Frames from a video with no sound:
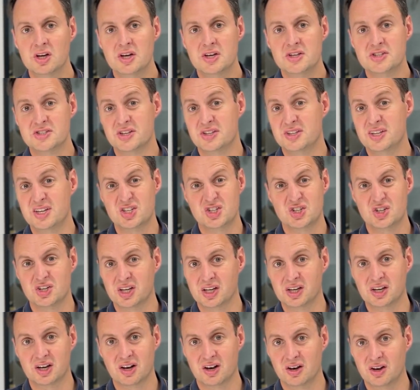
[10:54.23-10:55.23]
So this should
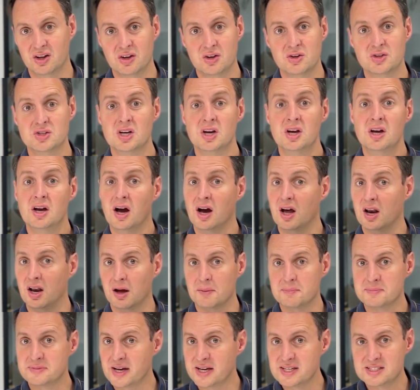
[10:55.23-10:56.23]
include an
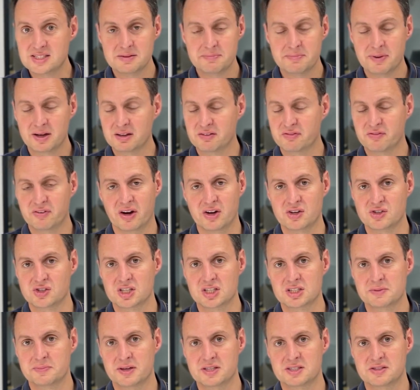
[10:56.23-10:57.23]
updated manufacturing
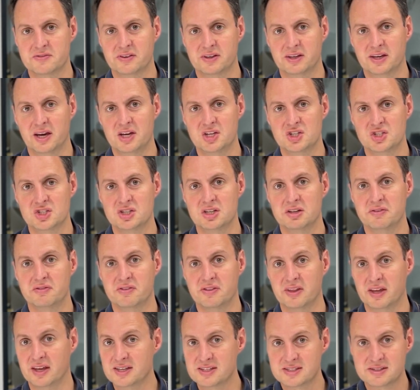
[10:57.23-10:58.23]
specification if
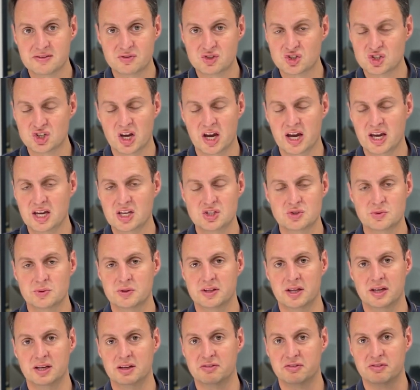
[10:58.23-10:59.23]
things have changed with
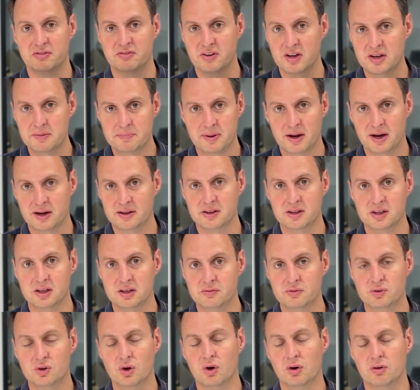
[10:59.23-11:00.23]
any feedback that
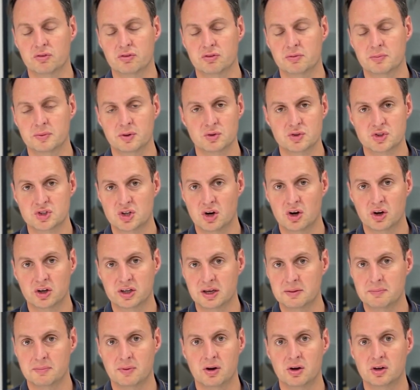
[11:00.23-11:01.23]
you've got from your
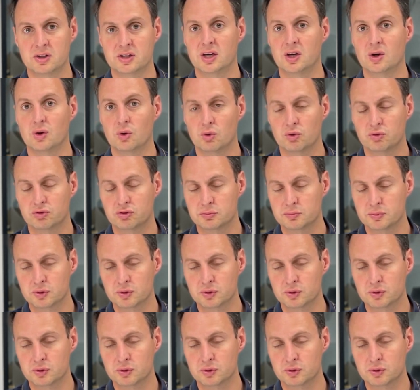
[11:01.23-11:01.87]
target market or from